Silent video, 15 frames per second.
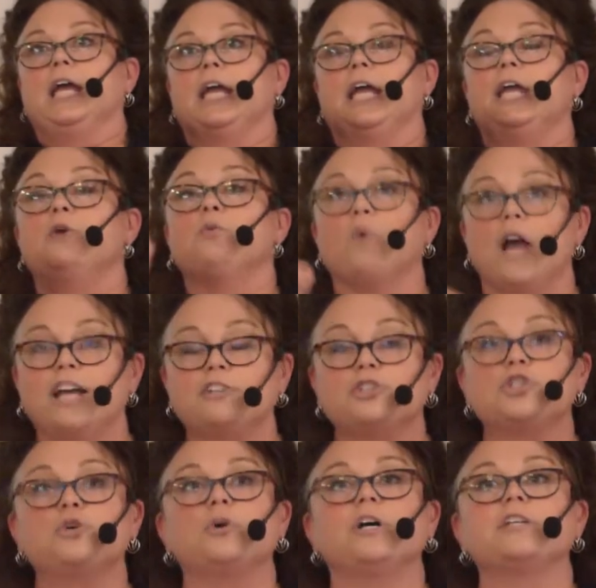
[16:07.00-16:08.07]
he
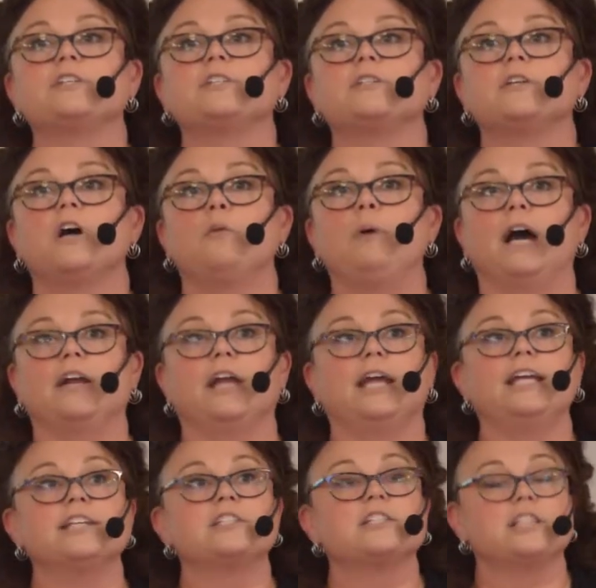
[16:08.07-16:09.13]
writes to us about
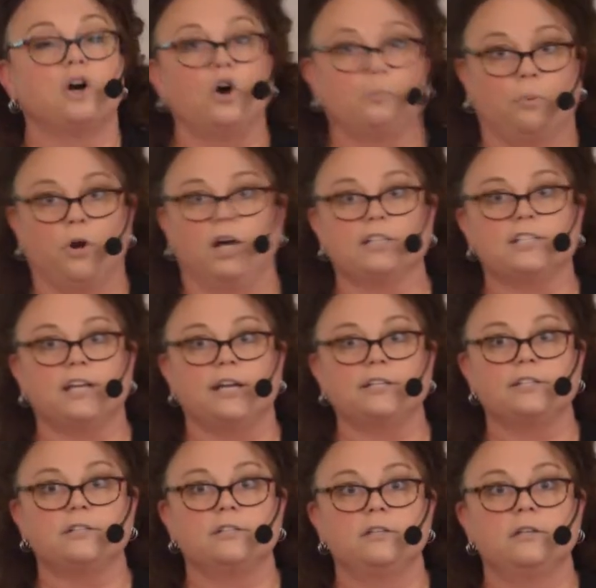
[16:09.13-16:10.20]
his thought
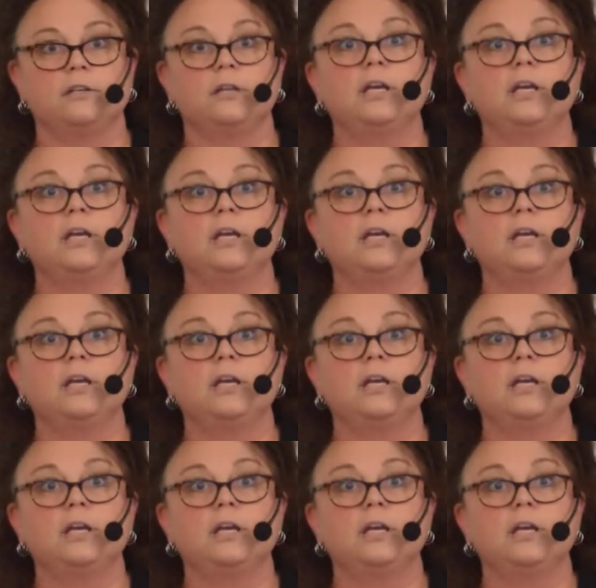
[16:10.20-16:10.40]
process